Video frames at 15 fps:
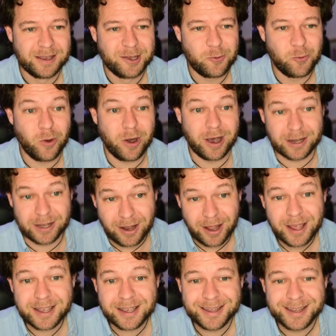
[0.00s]
What I'd
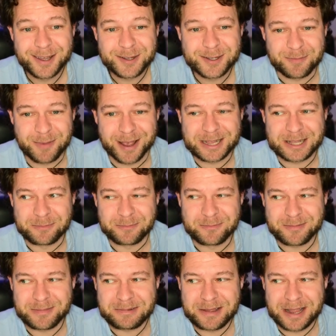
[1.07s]
like to make
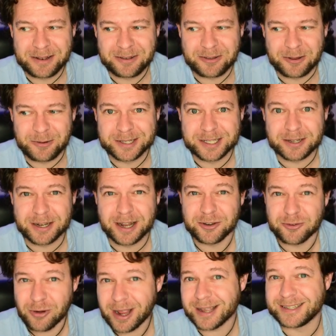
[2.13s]
them into is an
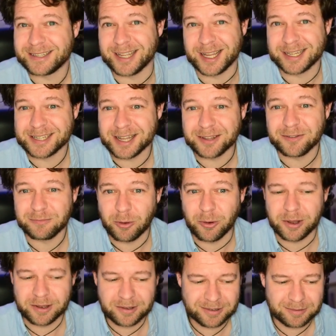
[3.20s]
attracting set of
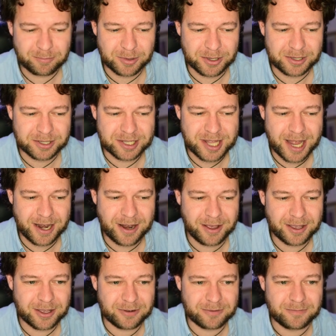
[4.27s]
points, because then I
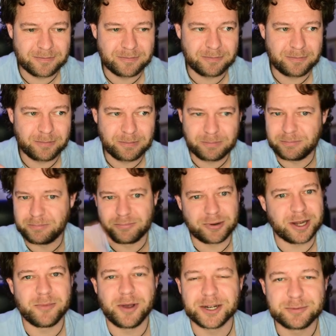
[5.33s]
could
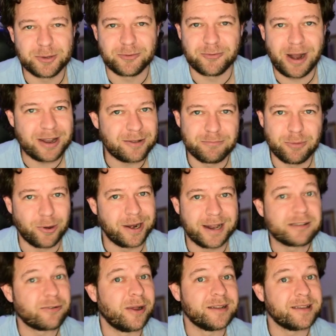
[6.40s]
pretty much put a random point
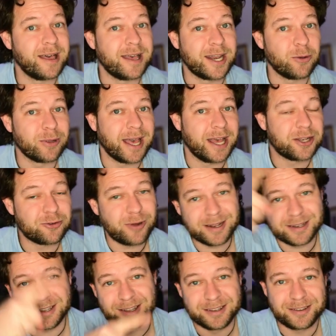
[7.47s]
iterator and it will get
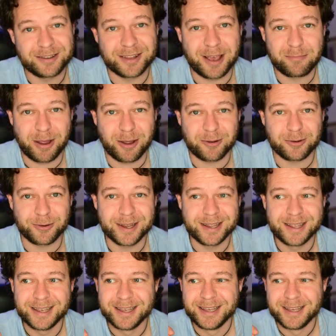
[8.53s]
attracted to that boundary.
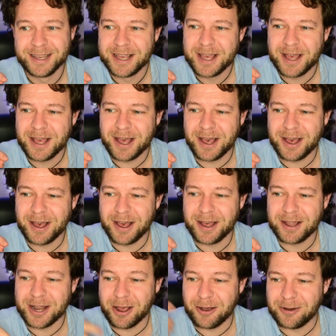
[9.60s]

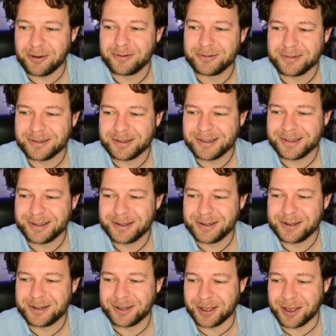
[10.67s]
Now,
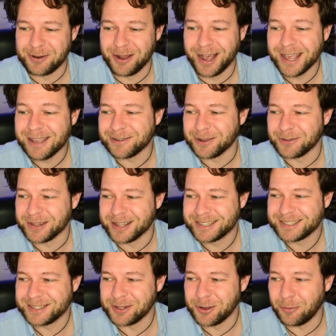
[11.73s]
to go naively on
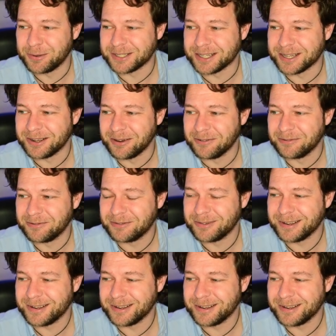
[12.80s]
this, the opposite of